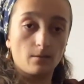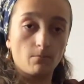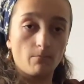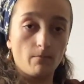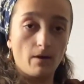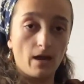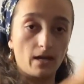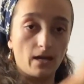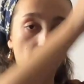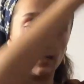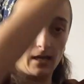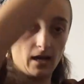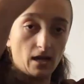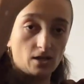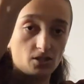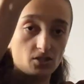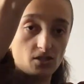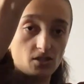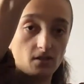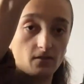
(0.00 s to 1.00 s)
men
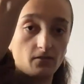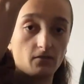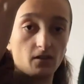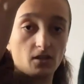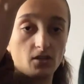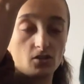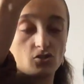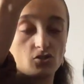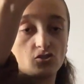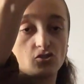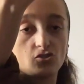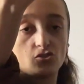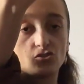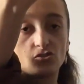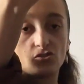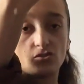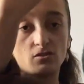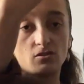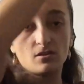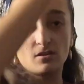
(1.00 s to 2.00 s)
catching fish,
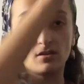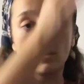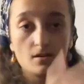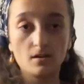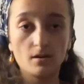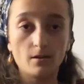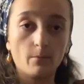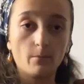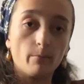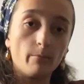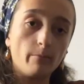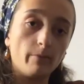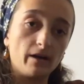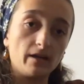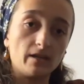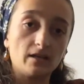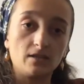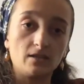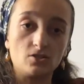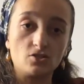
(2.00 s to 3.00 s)

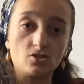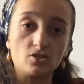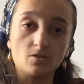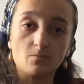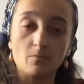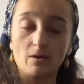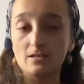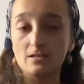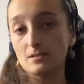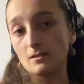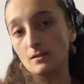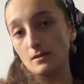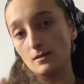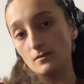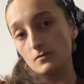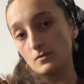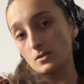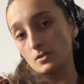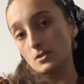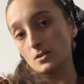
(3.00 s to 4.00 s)
but it's just my sleeves.